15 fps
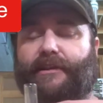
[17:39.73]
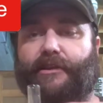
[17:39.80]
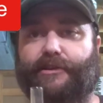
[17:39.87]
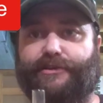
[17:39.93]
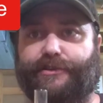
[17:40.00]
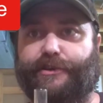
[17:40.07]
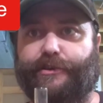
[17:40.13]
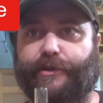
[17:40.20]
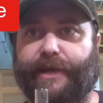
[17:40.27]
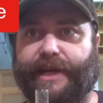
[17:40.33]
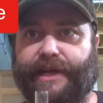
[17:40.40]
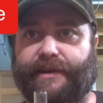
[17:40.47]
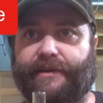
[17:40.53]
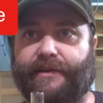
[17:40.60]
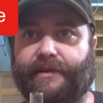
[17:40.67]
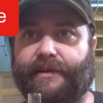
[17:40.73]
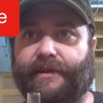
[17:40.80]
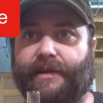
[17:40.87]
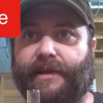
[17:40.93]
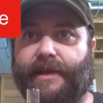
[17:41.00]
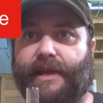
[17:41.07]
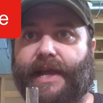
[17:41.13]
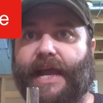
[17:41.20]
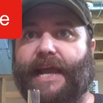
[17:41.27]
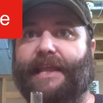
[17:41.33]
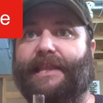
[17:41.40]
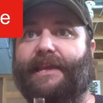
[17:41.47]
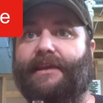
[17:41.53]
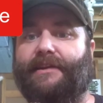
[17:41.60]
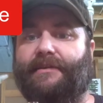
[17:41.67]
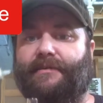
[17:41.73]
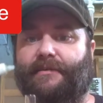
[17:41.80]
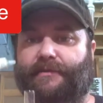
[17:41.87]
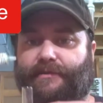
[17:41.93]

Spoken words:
it looks green. And then,